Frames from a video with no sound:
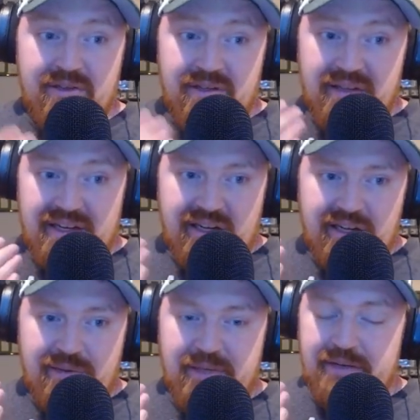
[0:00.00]
That
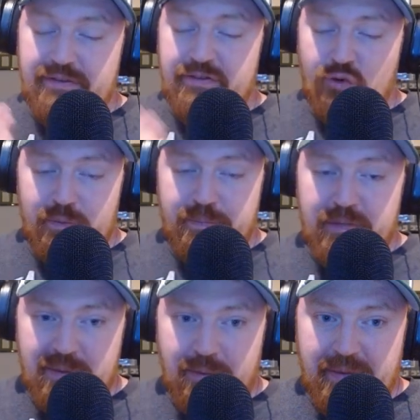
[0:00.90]
can be a
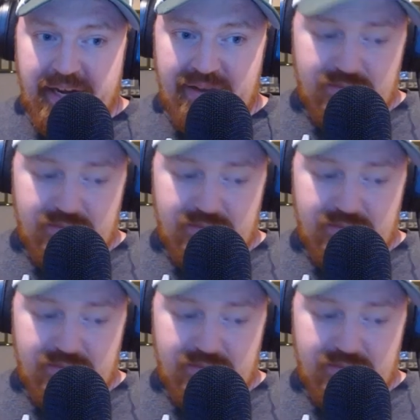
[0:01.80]
formidable pass